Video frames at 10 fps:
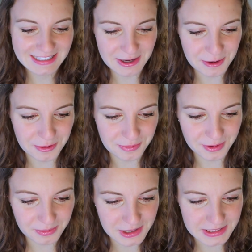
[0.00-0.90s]
So
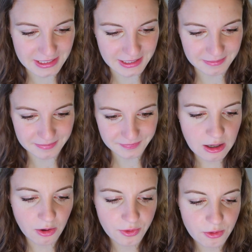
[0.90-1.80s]
where was I?
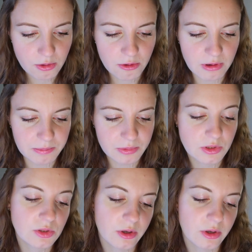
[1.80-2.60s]
Although Krampus